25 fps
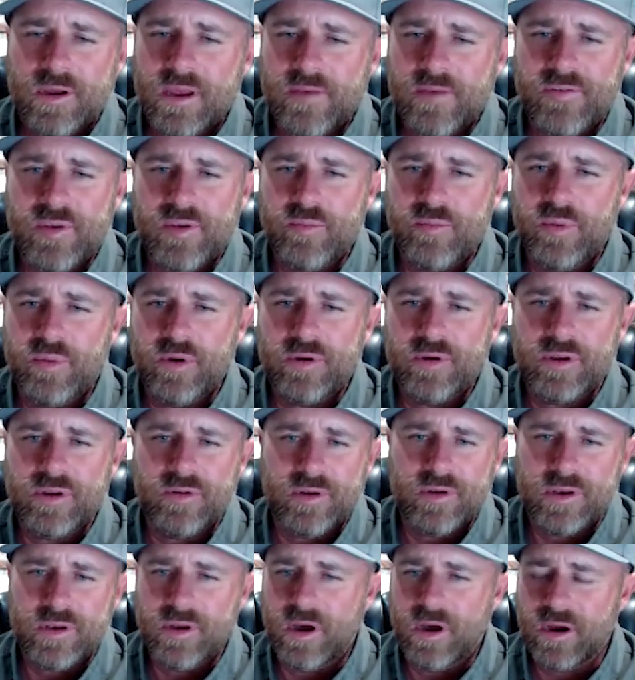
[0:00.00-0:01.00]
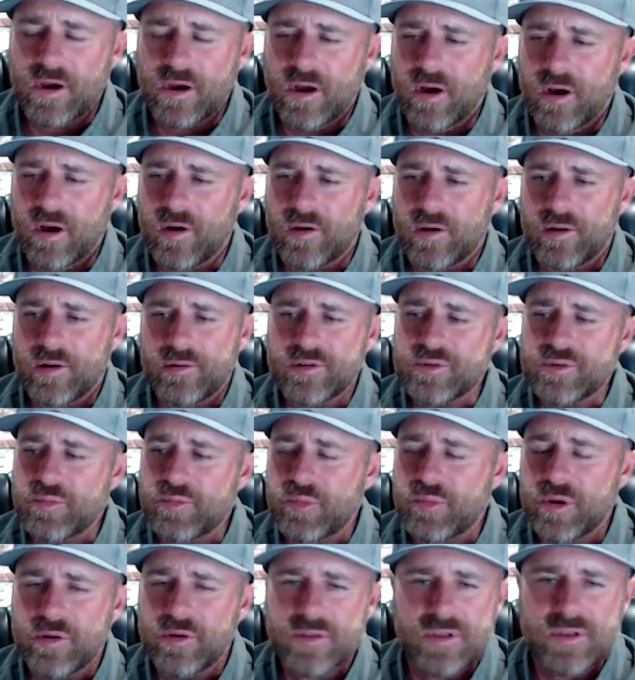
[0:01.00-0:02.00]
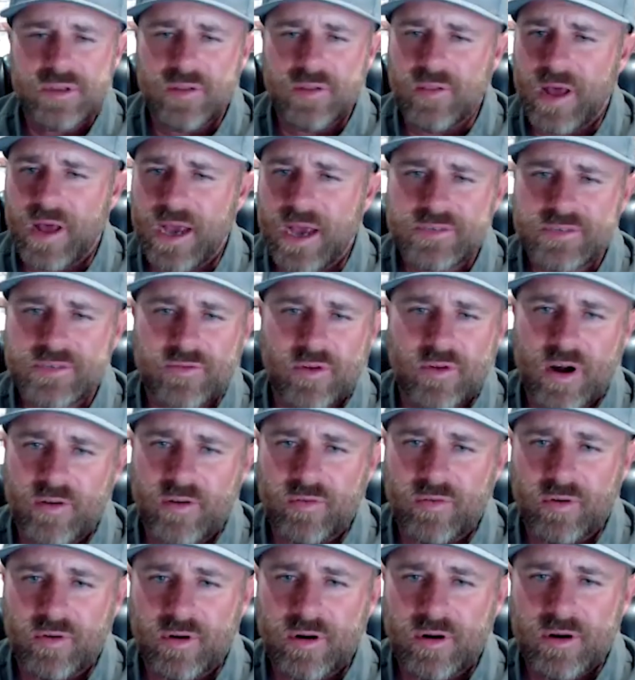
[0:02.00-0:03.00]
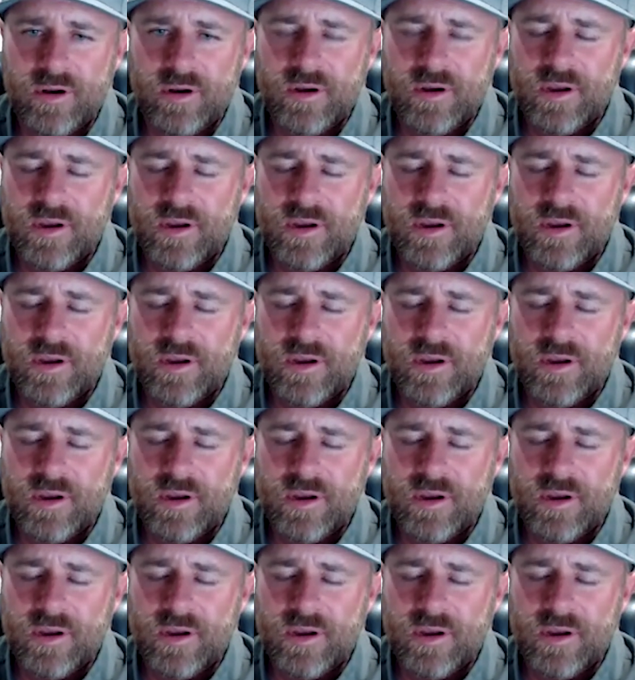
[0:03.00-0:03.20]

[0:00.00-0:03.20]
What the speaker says: If he built you a dog collar, it was built to last forever.